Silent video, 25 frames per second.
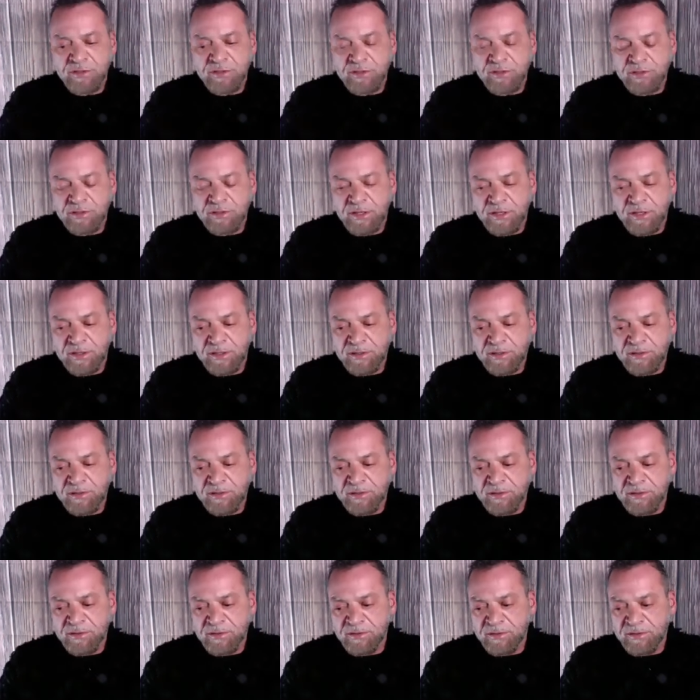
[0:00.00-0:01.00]
the,
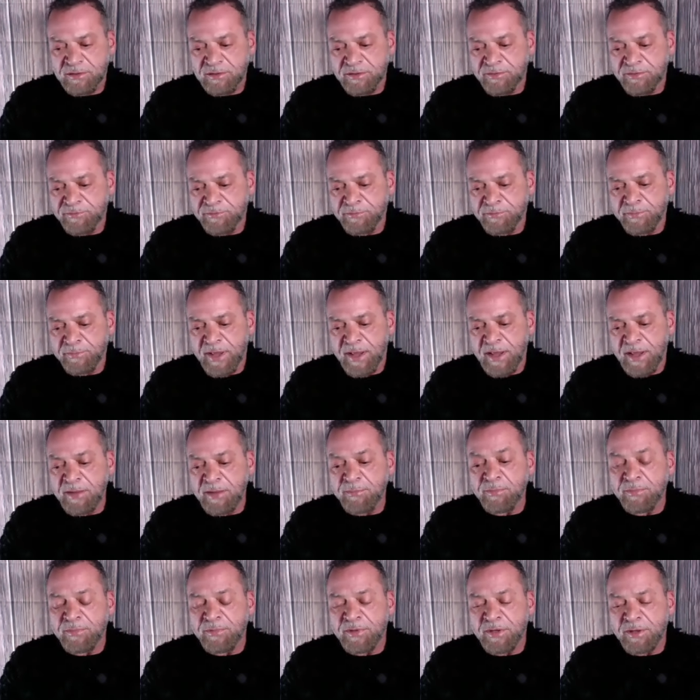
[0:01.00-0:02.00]
uh,
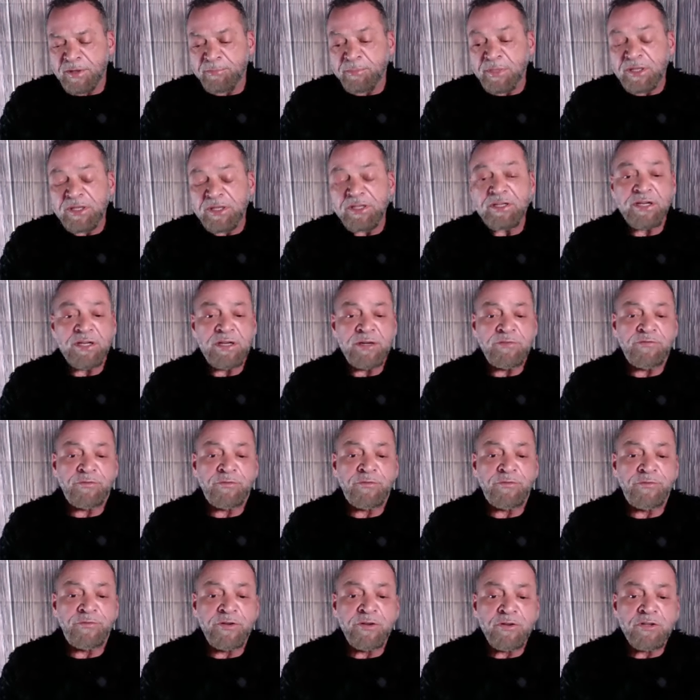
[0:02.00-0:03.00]
the ability to
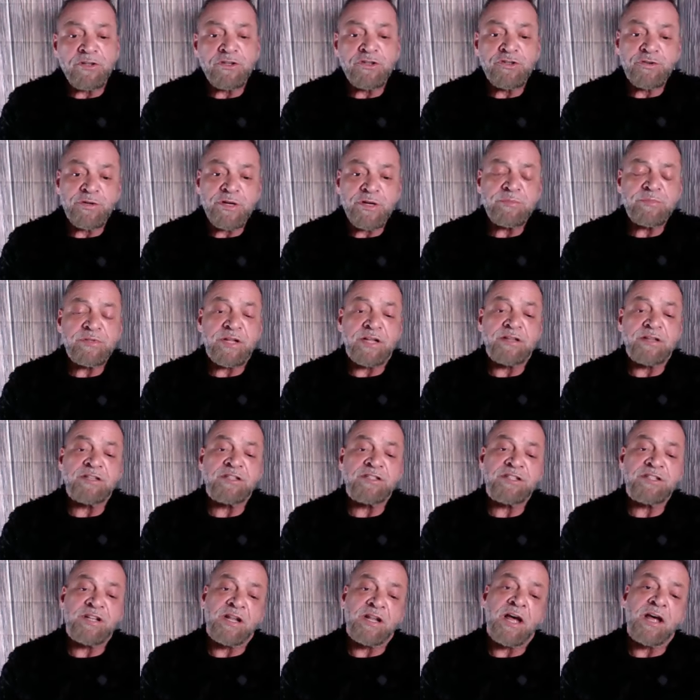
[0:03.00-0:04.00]
fulfill the dreams that the
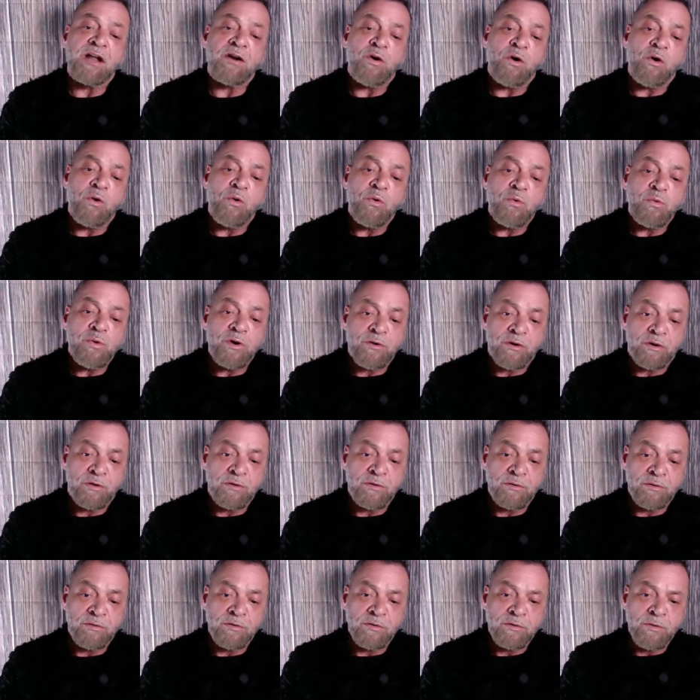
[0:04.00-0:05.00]
salon
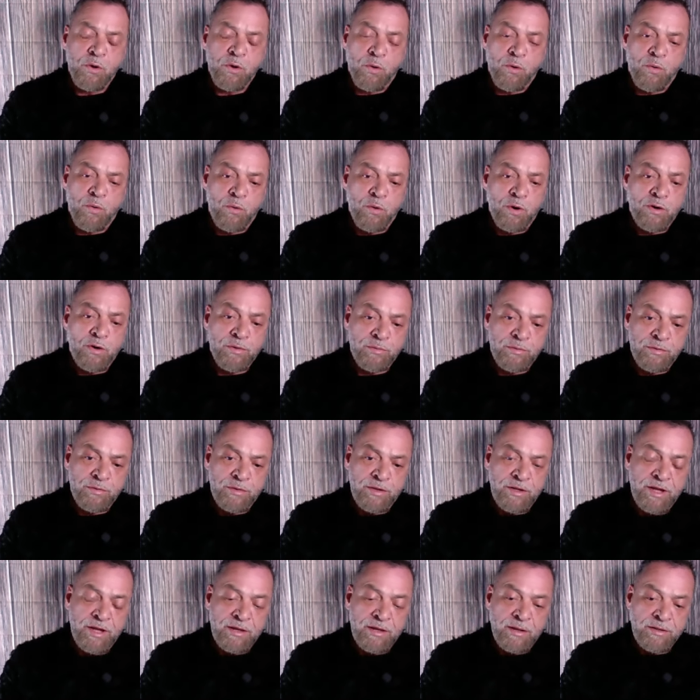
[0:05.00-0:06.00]
owner or
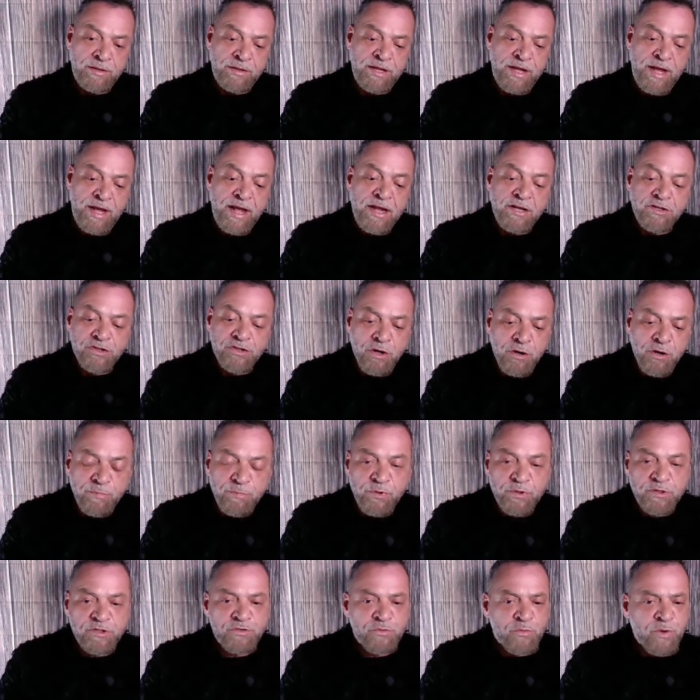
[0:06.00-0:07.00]
the, the HR
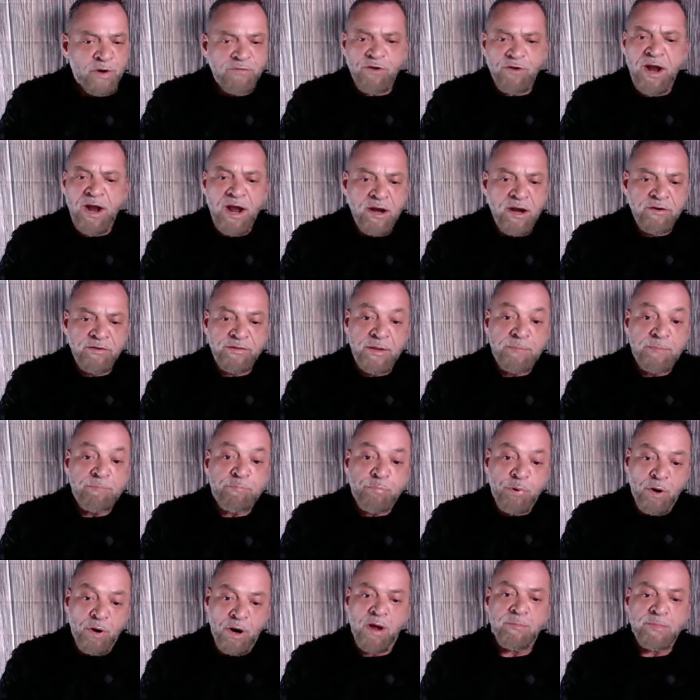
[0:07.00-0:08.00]
person, whoever hired them,
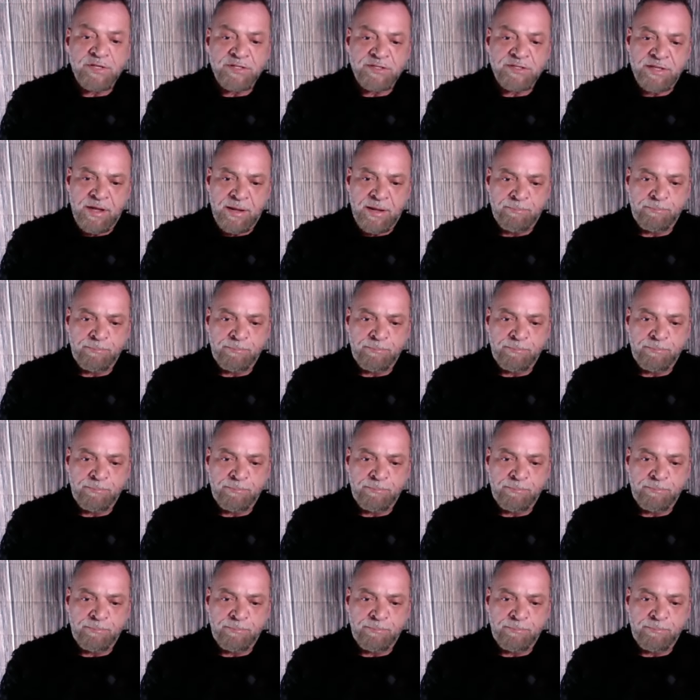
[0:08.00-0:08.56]
promised them.